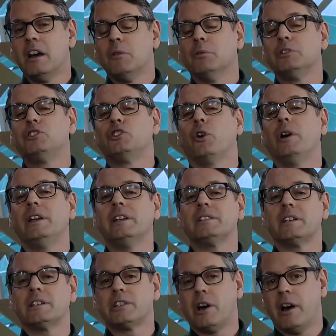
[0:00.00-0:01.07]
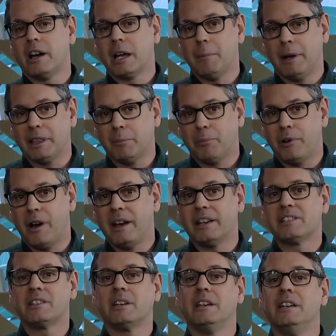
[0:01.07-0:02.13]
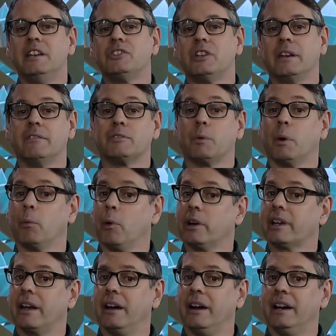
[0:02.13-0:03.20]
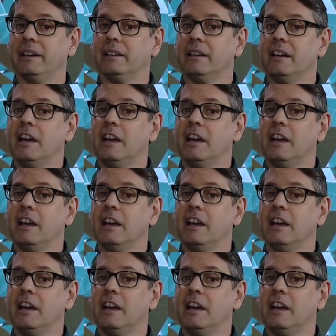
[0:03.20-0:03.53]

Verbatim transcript: will join us to talk about the products and initiatives we're working on,